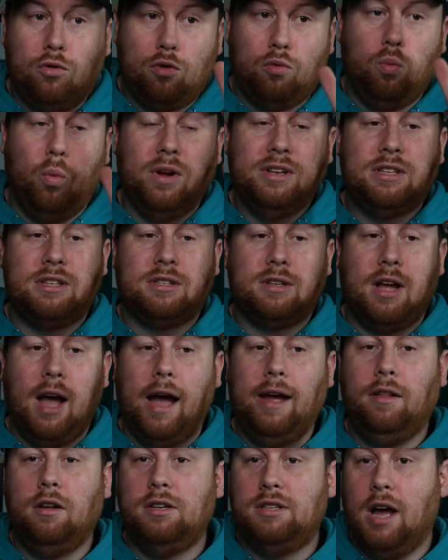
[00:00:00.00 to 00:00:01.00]
What
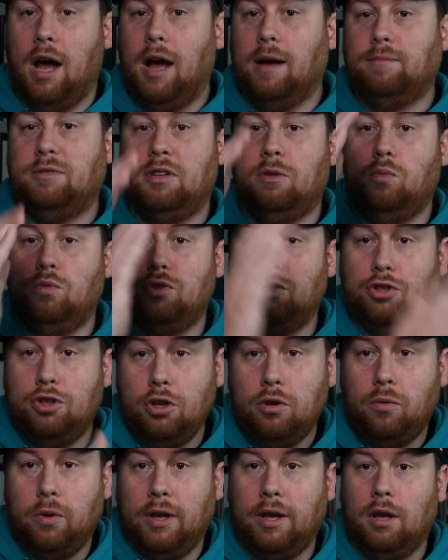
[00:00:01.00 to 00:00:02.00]
Skylar Thompson was
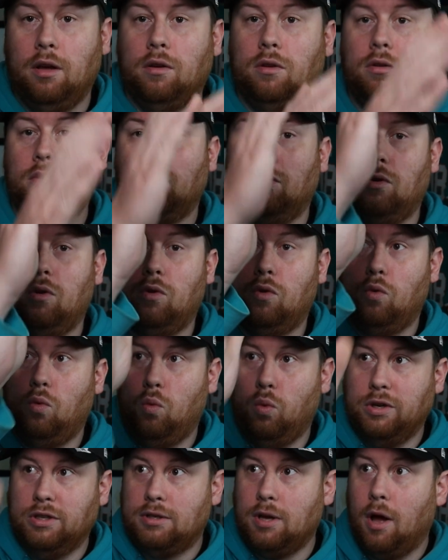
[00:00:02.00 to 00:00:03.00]
doing
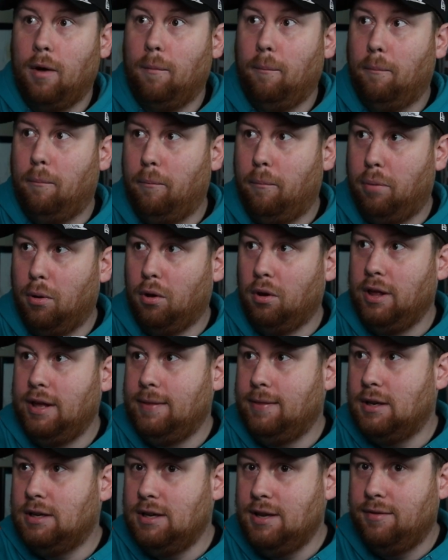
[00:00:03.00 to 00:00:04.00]
was pulling
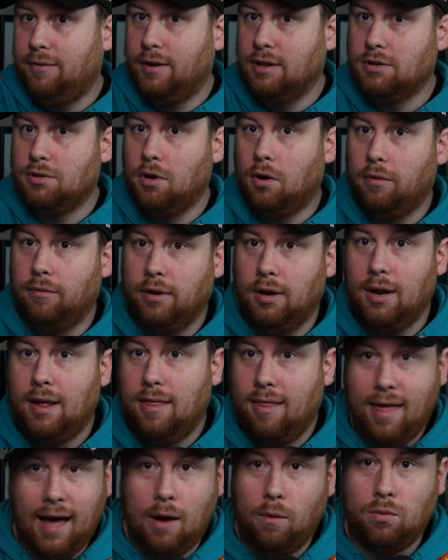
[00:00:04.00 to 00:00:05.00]
the defense over.
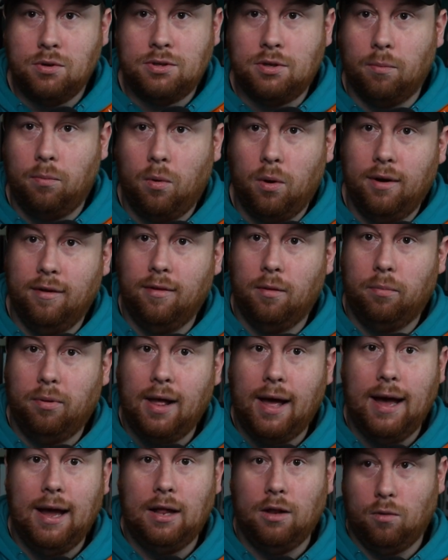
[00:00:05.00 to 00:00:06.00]
That was the point of the
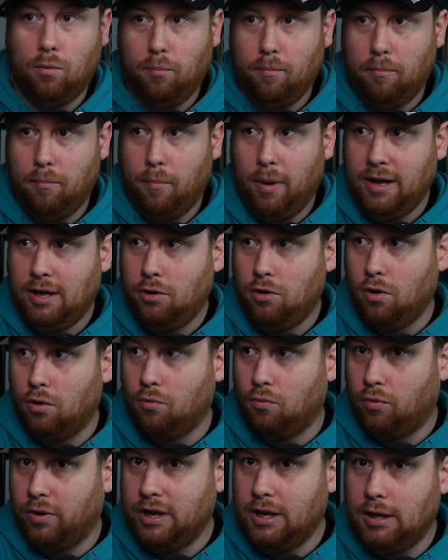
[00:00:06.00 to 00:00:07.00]
play. Make your
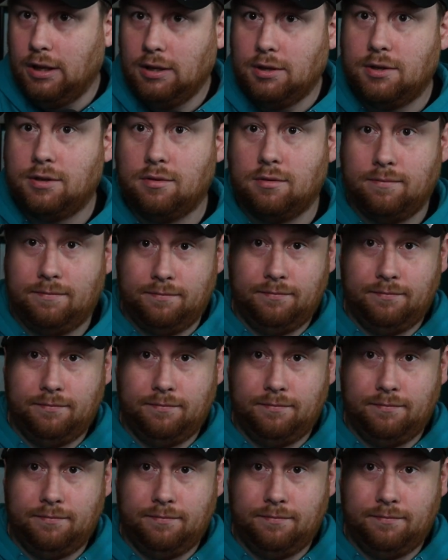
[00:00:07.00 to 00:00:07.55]
reads.